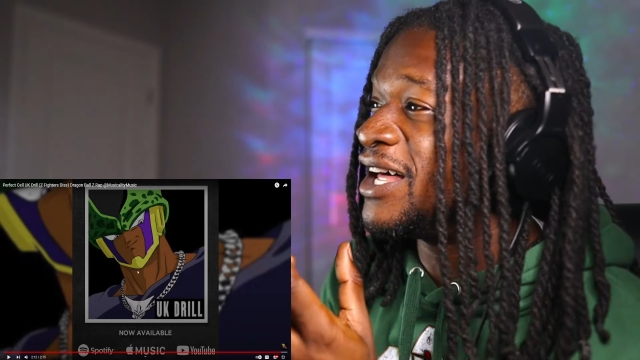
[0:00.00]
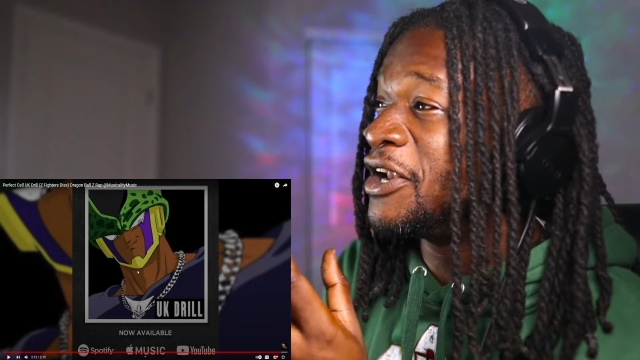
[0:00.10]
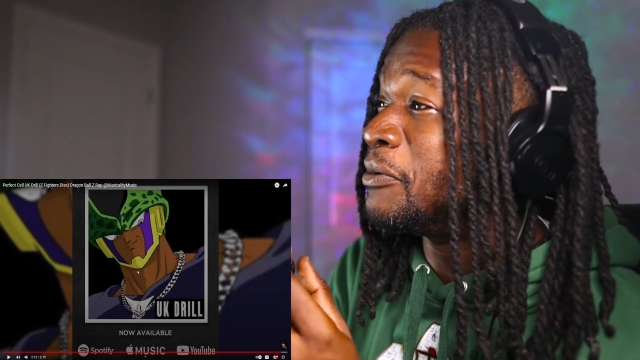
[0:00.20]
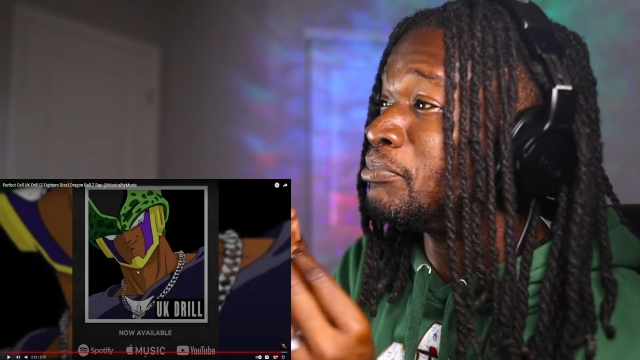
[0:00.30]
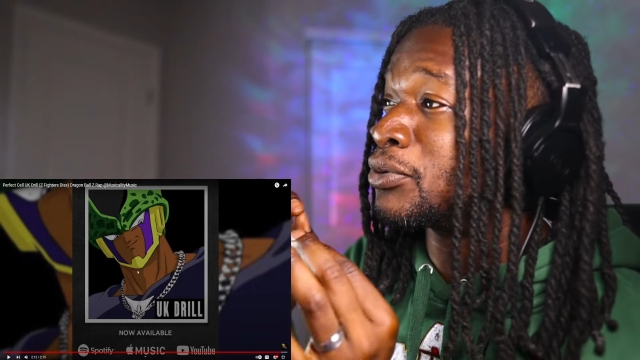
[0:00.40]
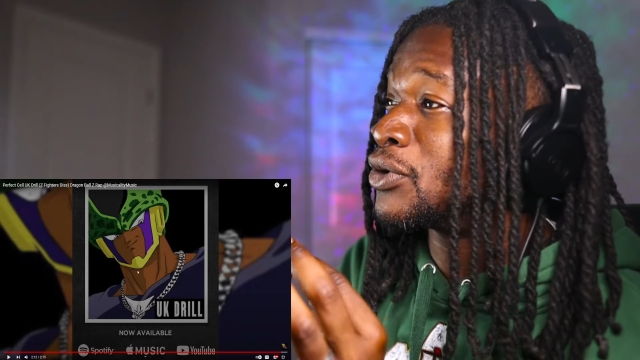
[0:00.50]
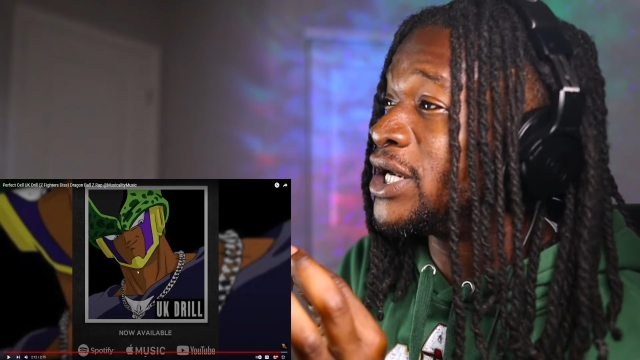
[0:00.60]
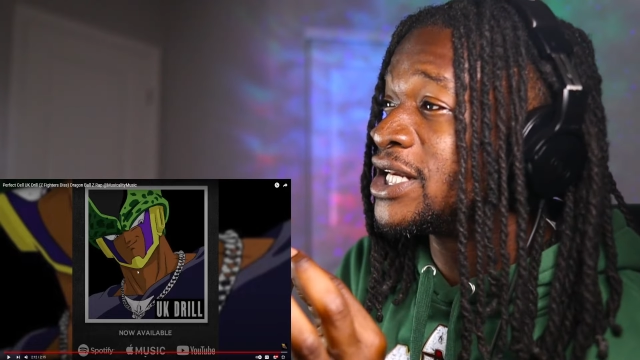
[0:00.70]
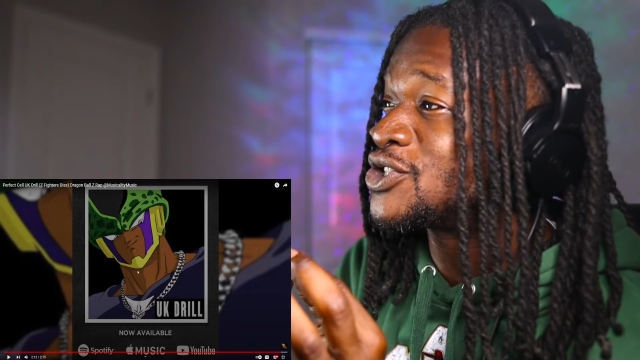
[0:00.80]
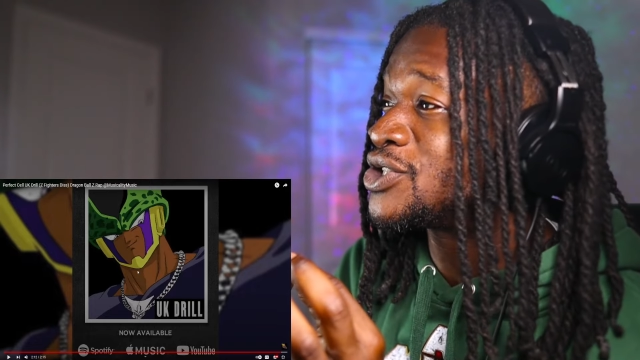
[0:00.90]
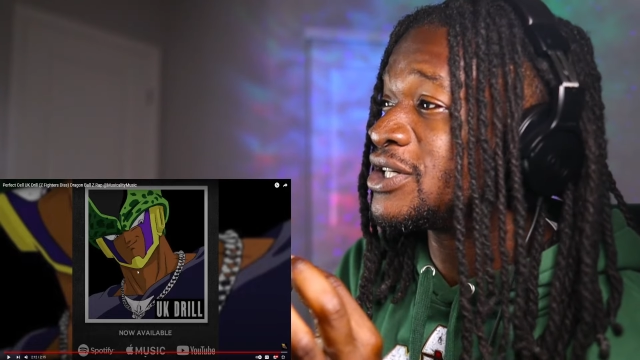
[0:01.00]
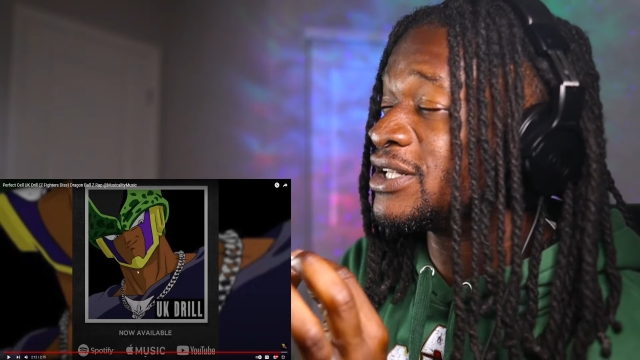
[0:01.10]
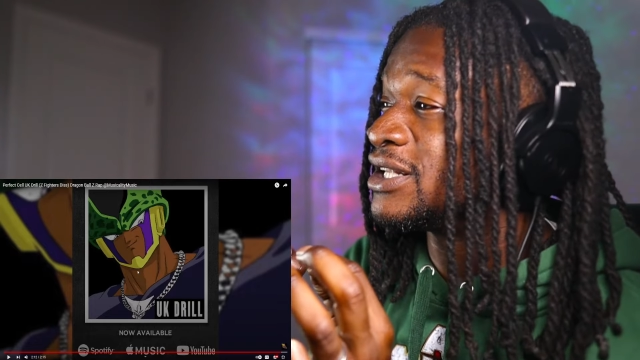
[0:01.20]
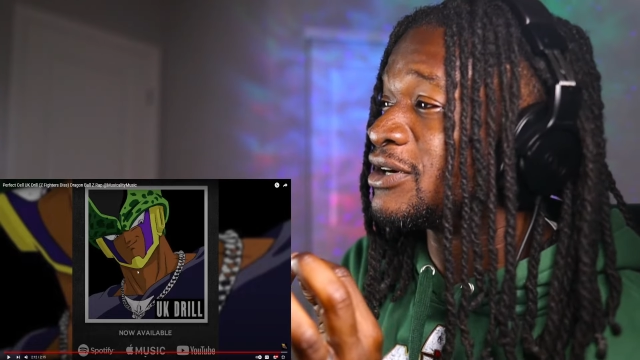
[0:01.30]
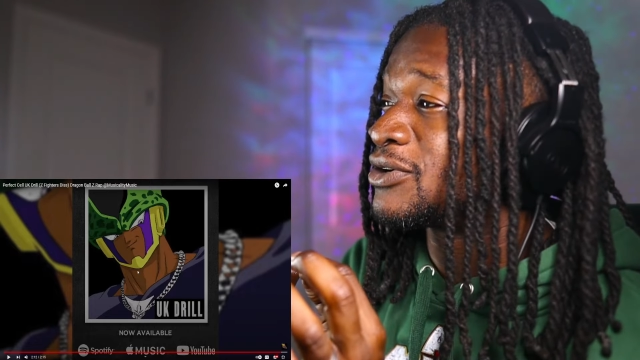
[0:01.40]
an abridged
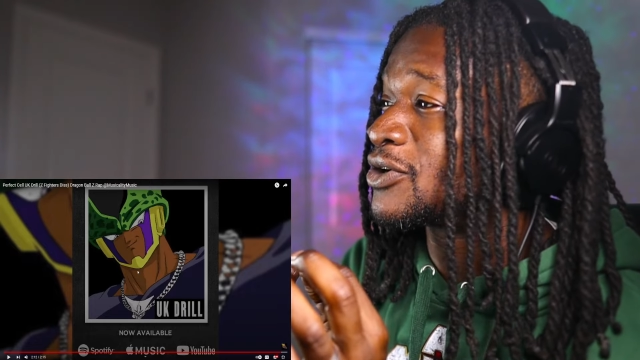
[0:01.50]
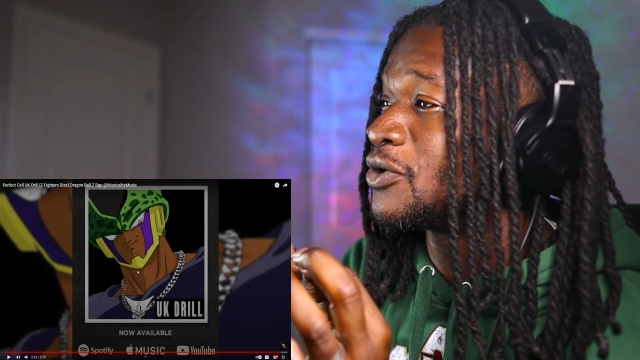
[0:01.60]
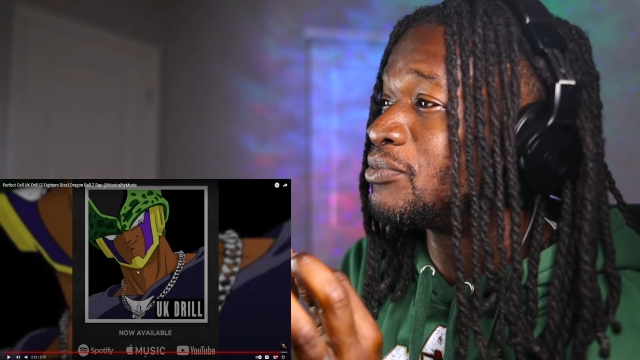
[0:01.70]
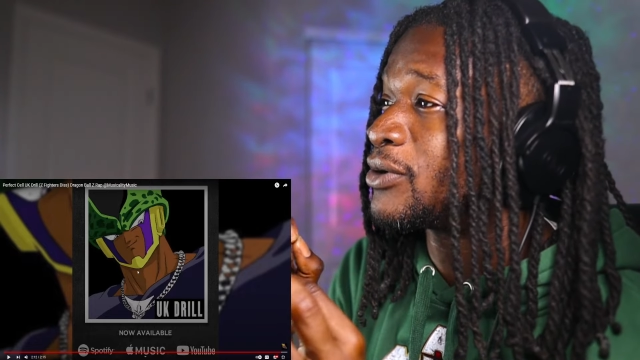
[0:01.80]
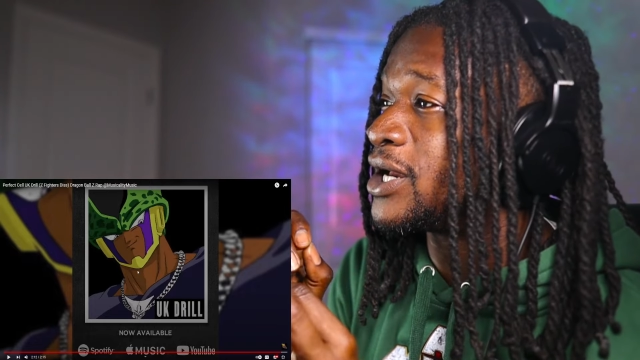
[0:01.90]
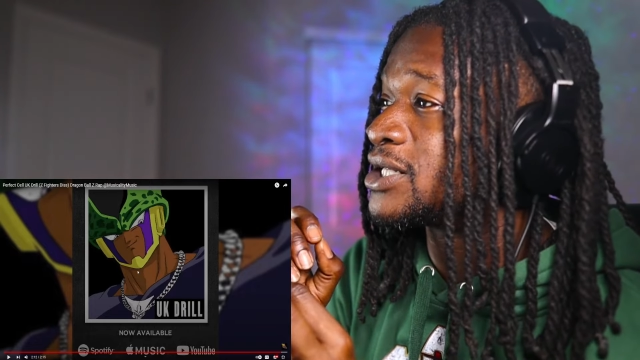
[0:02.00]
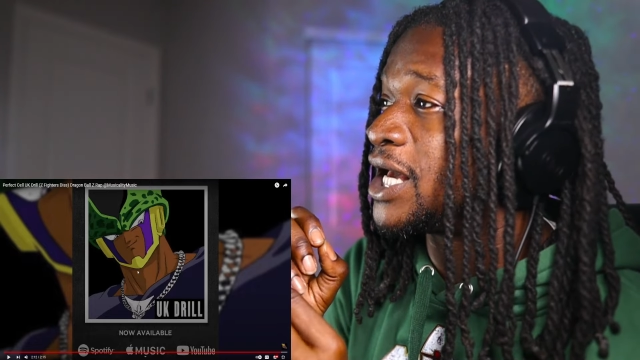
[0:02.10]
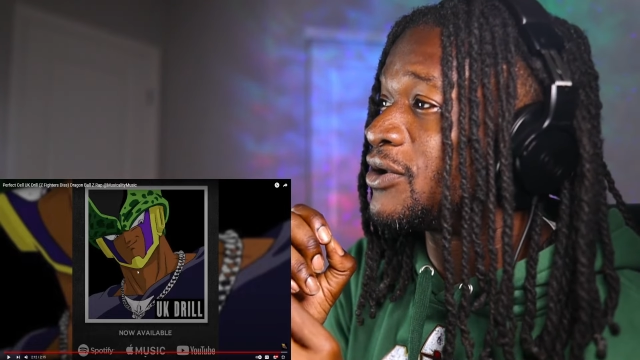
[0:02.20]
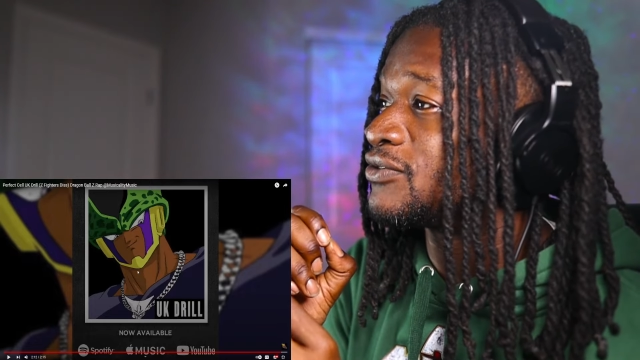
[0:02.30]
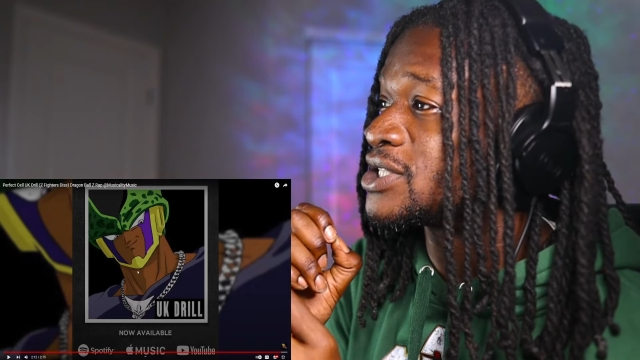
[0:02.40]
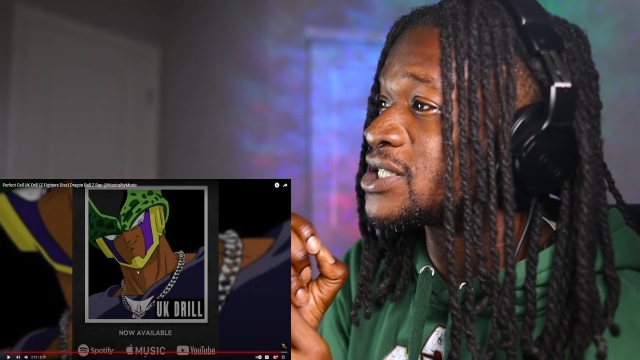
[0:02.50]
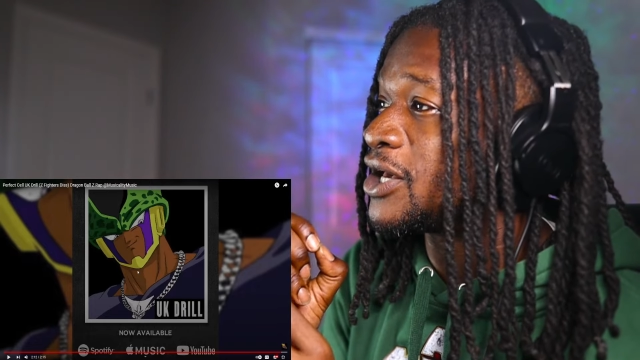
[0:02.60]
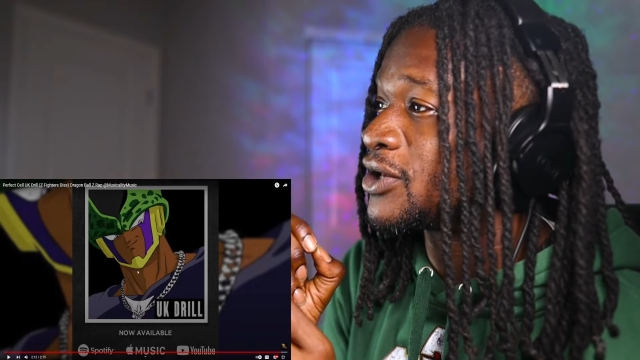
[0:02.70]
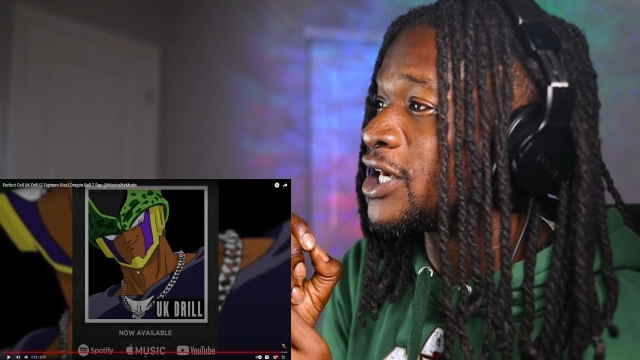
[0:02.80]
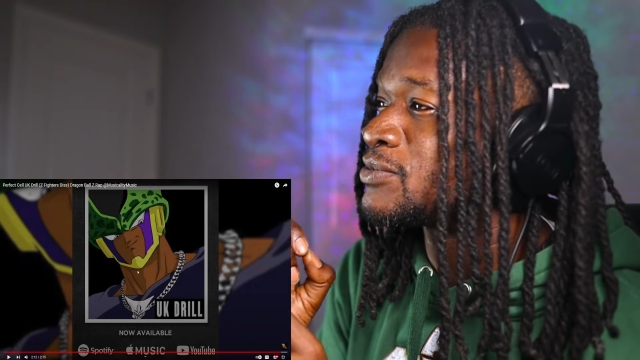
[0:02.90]
lyrical breakdown of the Cell
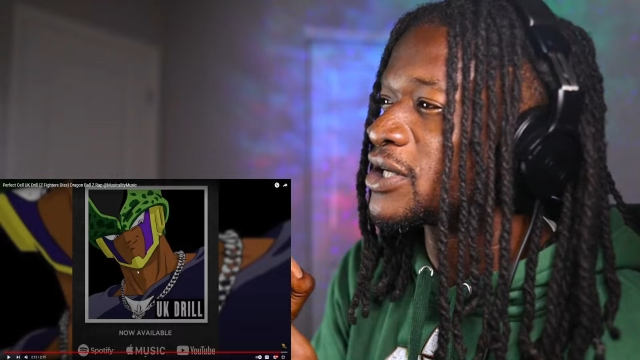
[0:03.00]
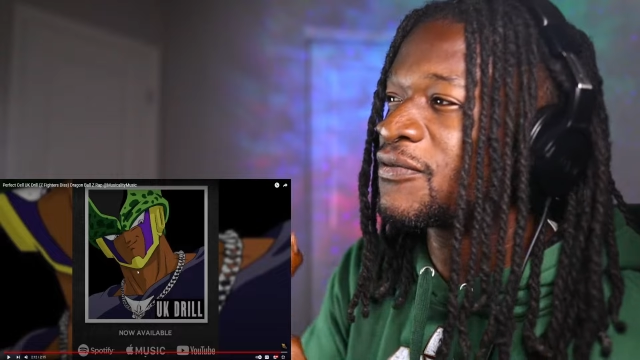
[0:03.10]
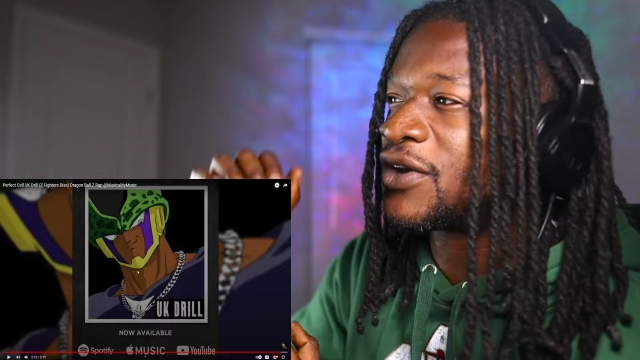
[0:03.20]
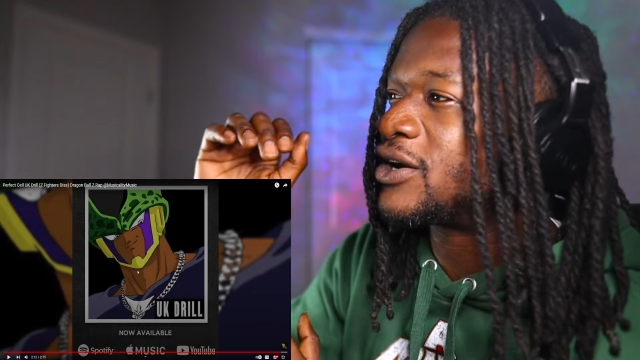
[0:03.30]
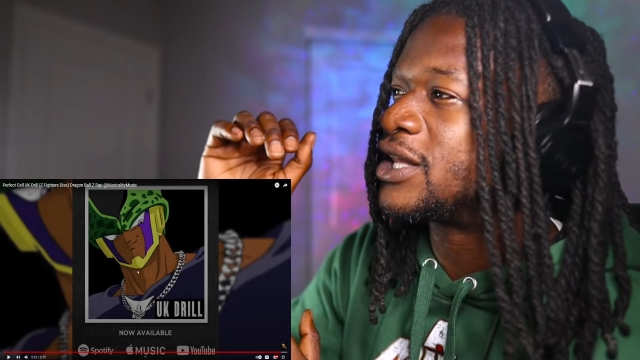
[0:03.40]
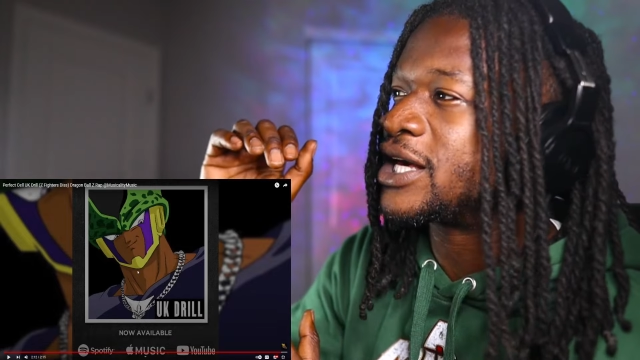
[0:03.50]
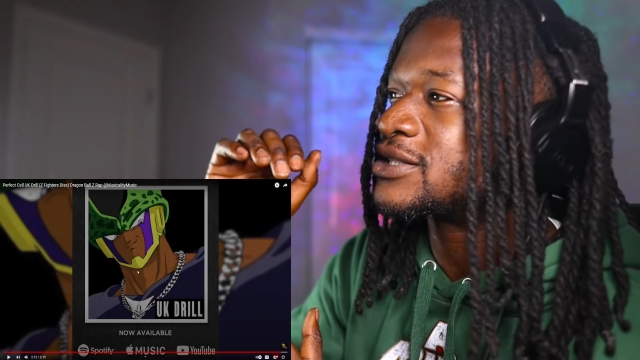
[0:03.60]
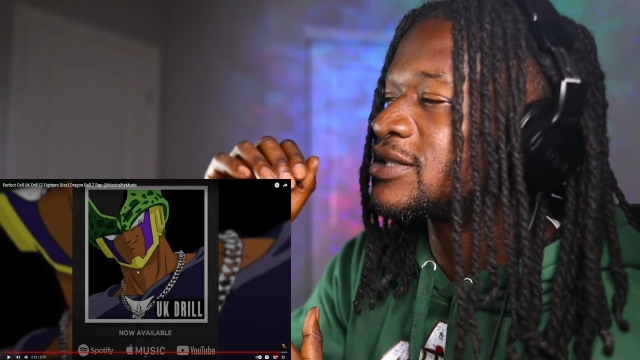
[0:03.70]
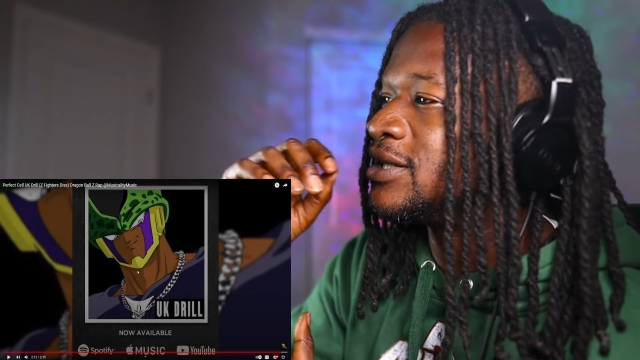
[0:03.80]
games, like a very like,